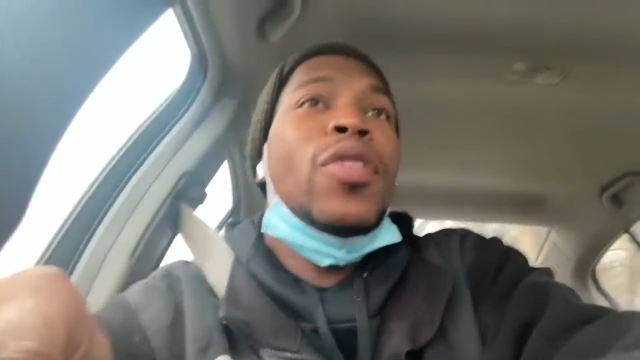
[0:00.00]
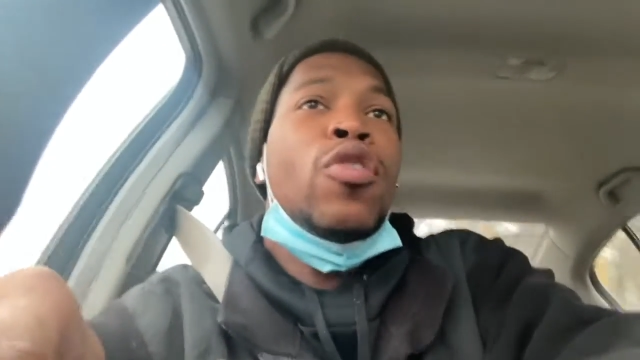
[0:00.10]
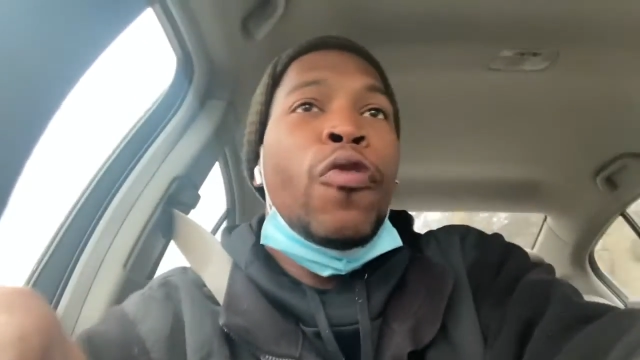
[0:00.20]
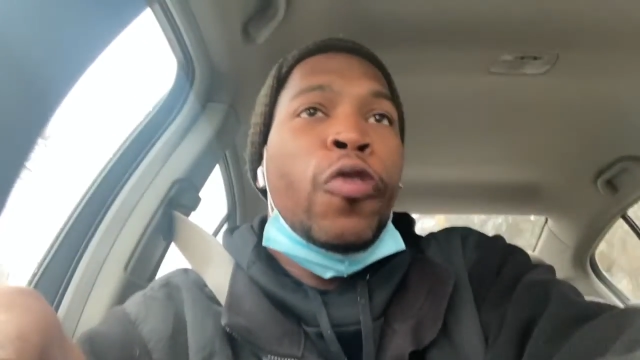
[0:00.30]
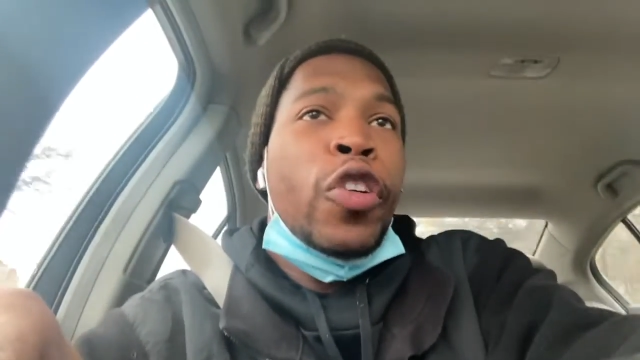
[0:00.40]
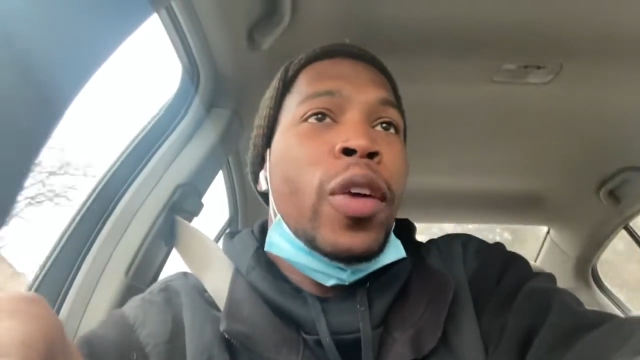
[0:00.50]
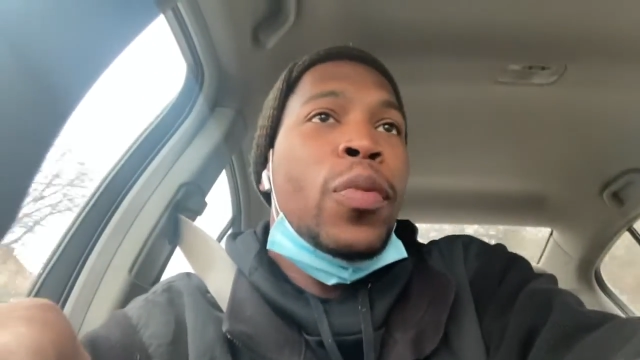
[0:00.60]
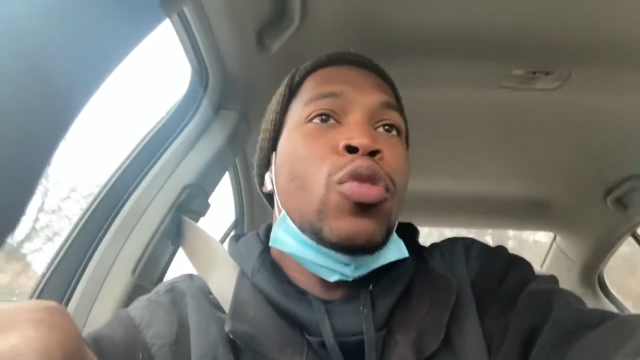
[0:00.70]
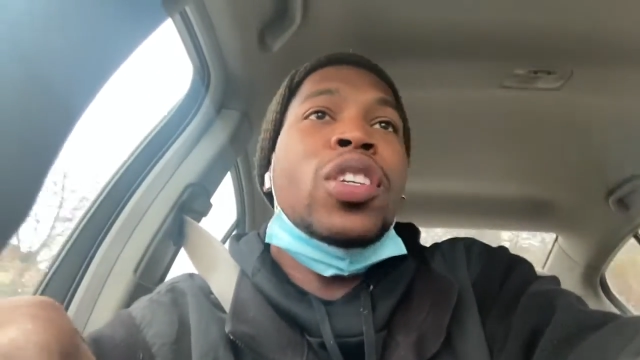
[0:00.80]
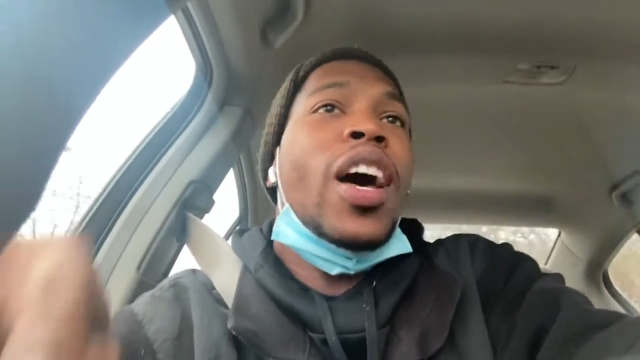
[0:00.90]
and you free up
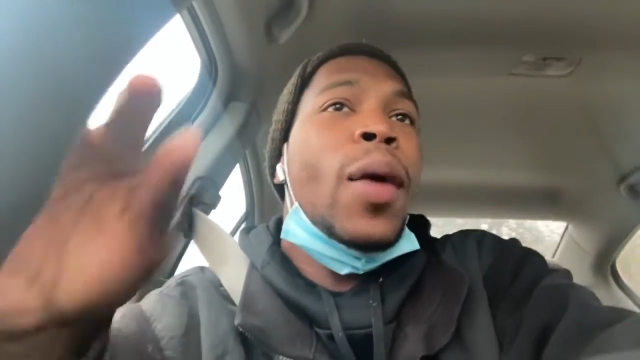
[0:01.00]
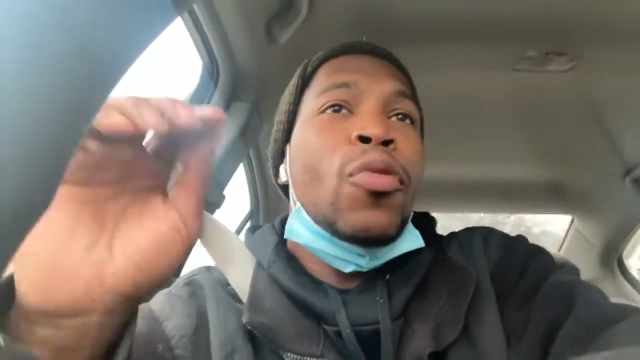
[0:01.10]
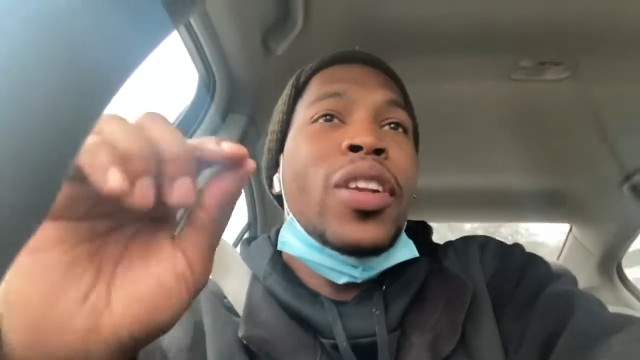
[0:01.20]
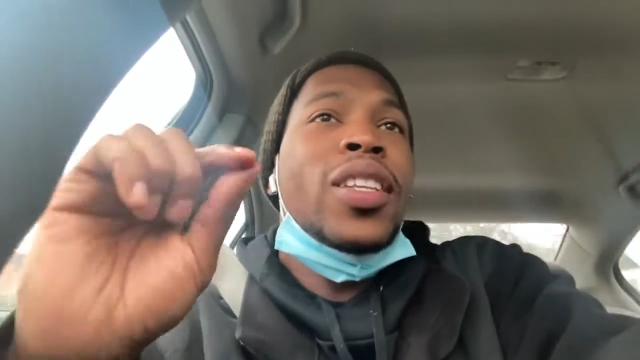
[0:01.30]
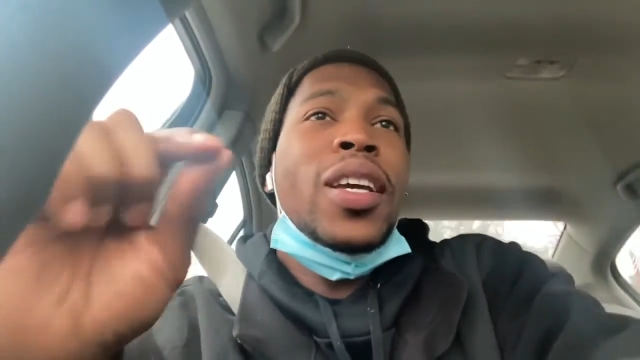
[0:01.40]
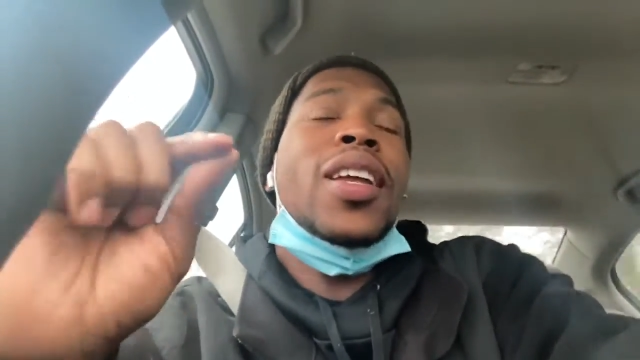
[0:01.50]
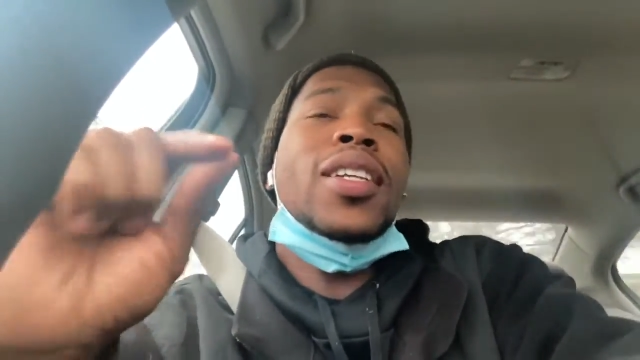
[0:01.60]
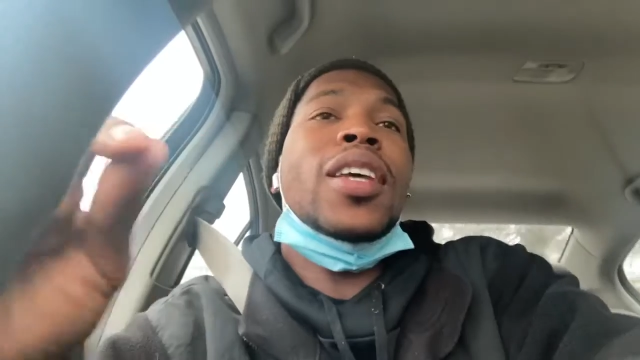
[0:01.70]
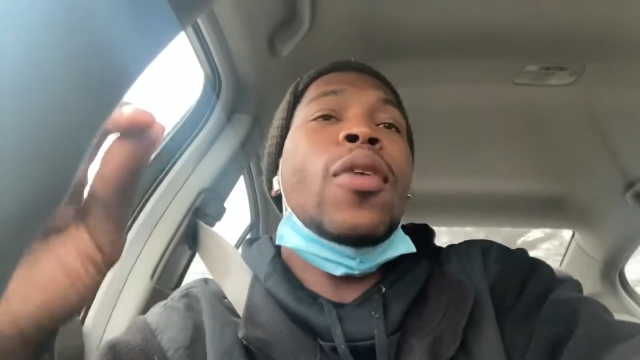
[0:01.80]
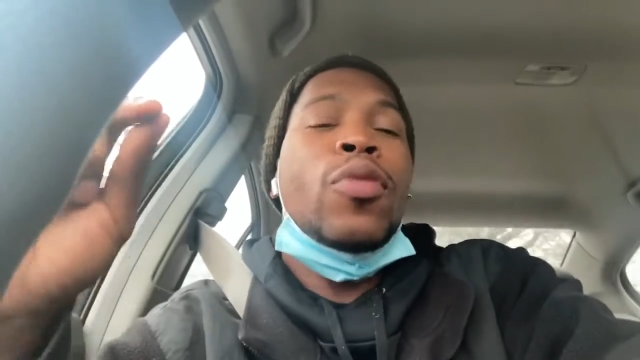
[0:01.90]
your time or anything
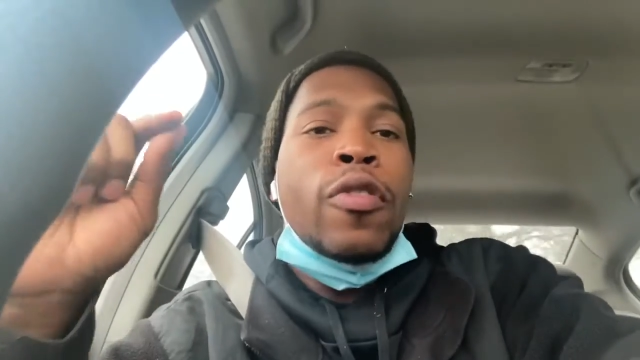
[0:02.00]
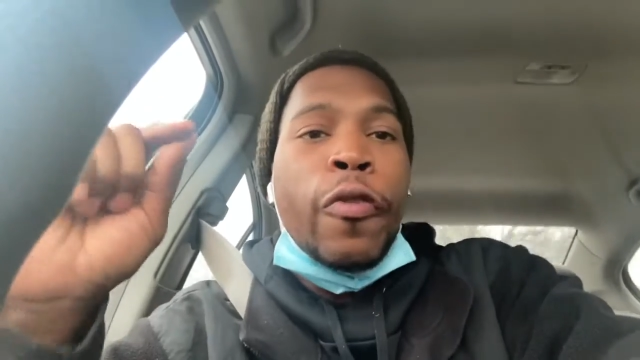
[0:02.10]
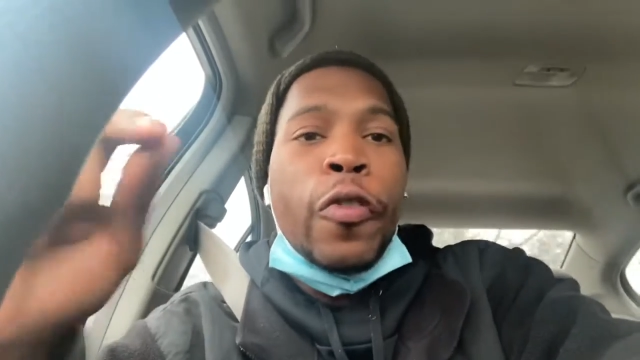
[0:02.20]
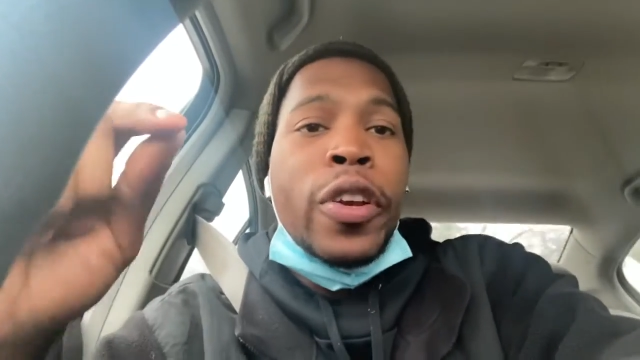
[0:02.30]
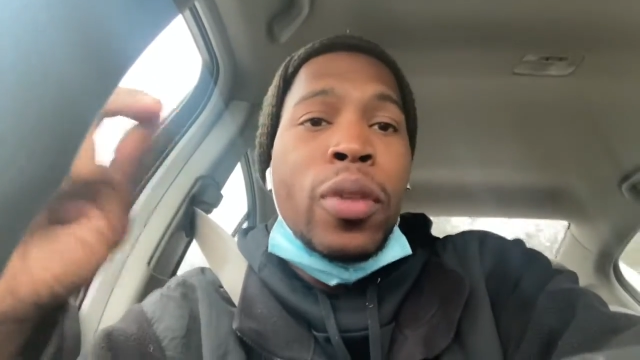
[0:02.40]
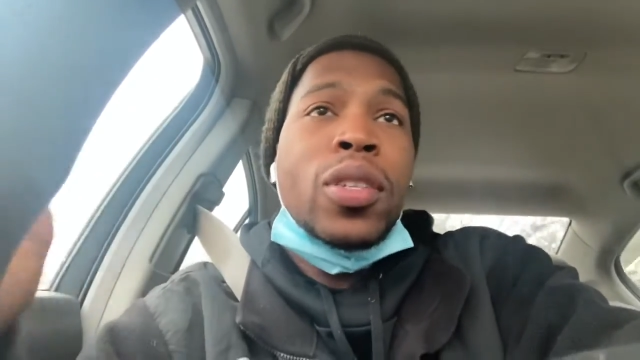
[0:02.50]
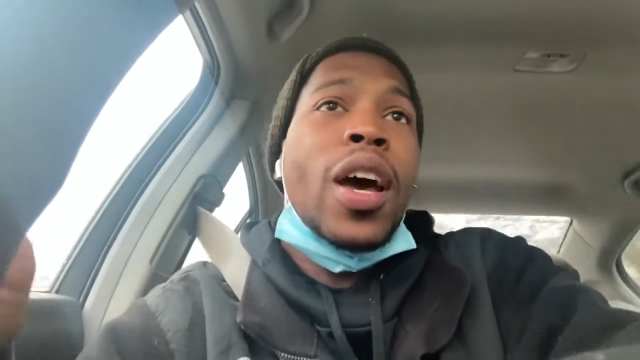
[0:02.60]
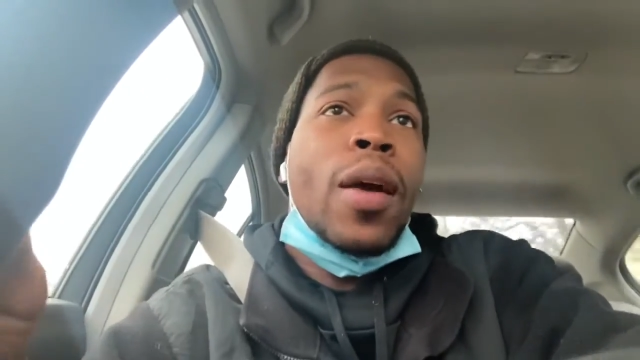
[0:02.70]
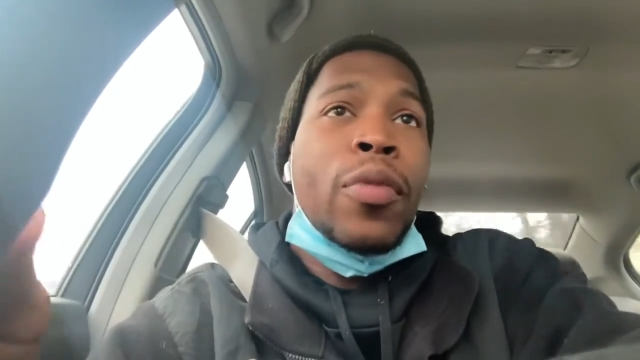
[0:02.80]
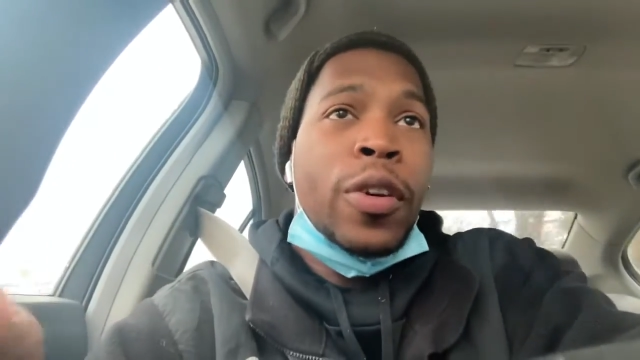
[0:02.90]
like that, when you free your
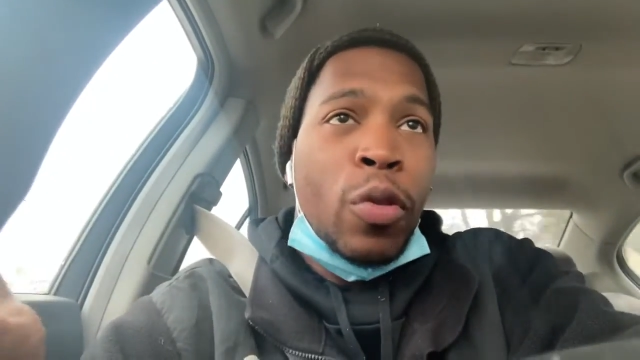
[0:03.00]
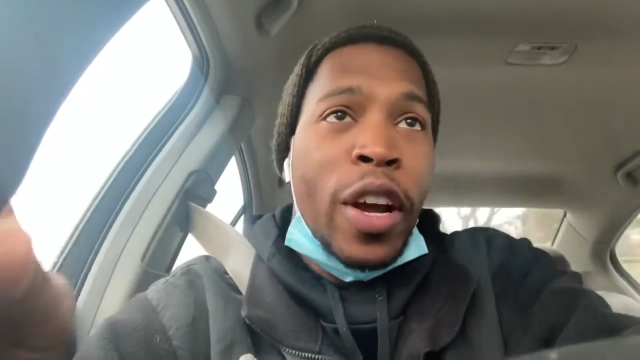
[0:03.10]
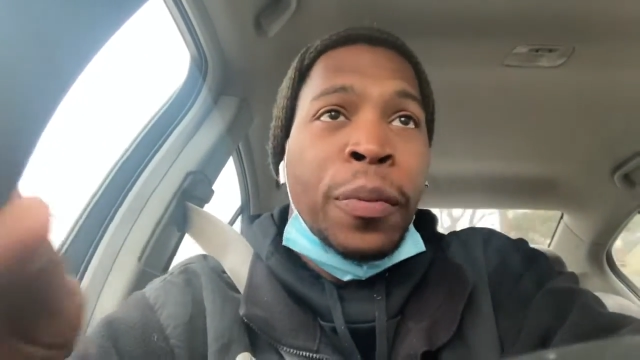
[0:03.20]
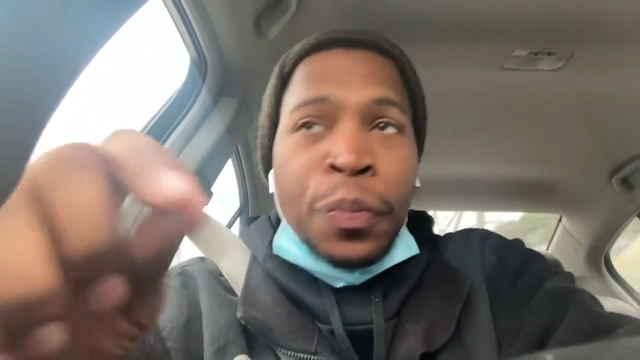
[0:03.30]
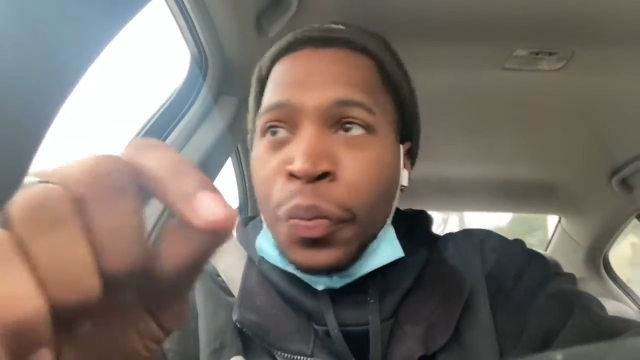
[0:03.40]
time up, right,